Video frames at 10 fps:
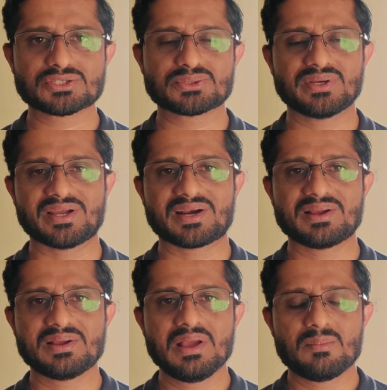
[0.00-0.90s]
to her.
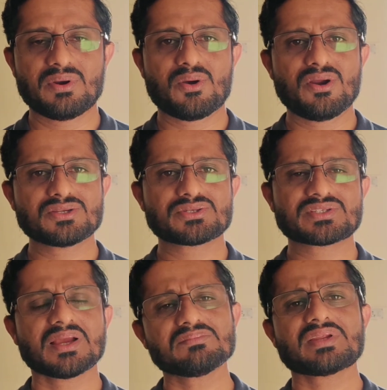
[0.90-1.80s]
But also
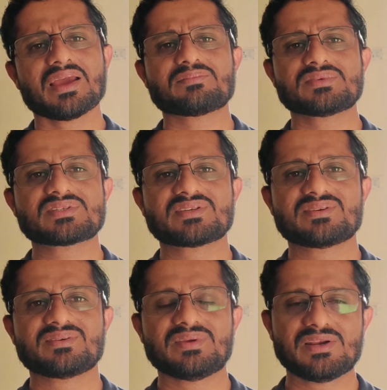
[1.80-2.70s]
sometimes,
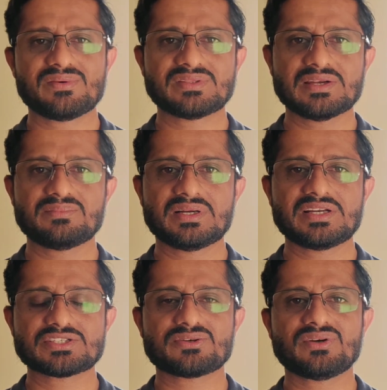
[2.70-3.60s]
whenever that
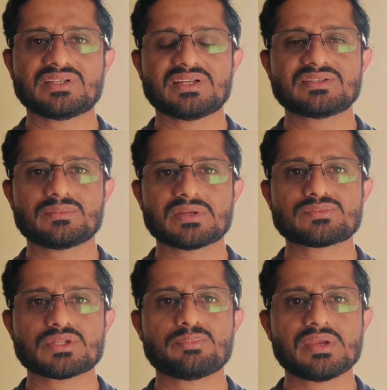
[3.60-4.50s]
bird is not there,
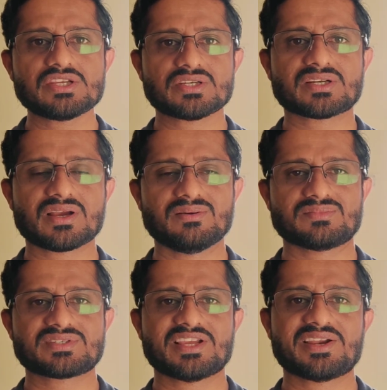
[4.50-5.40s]
sometimes the pigeon
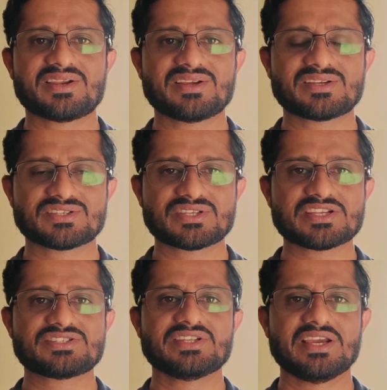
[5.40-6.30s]
comes and
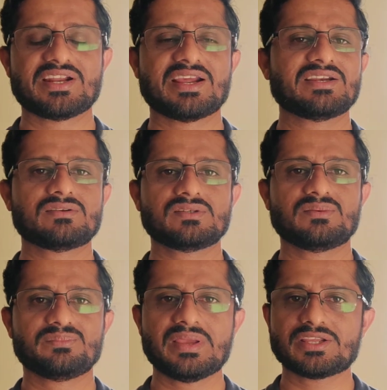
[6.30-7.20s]
sits there
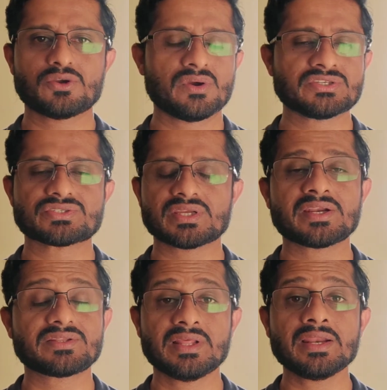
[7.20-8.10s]
and make noise.
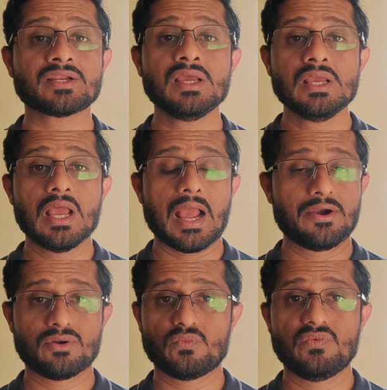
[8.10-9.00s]
And then, I
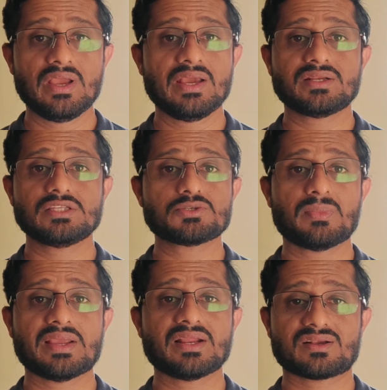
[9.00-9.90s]
don't know where this
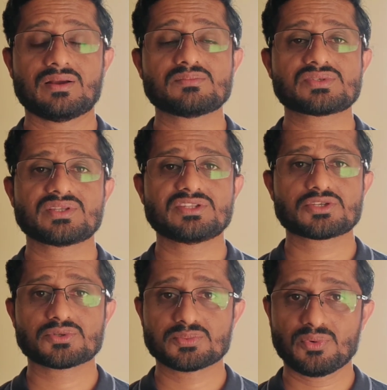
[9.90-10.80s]
mynah comes, so this
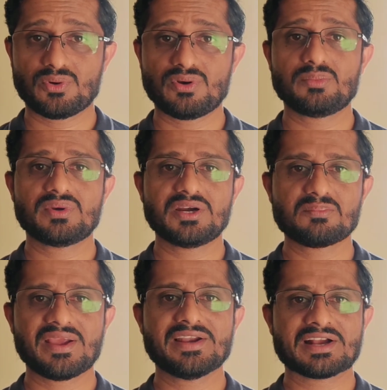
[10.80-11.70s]
small bird
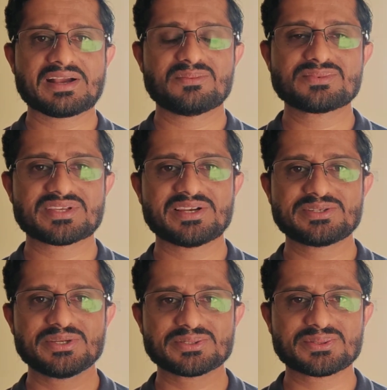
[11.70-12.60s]
mynah comes and
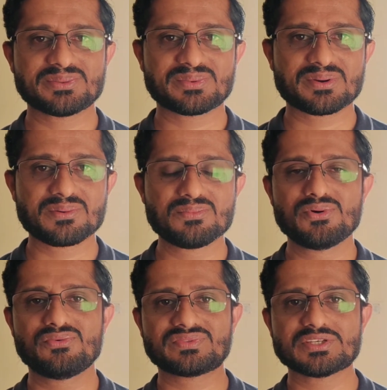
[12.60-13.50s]
just to
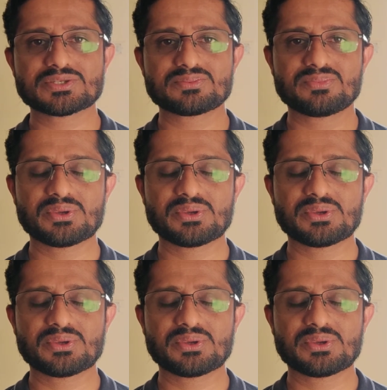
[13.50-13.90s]
remove this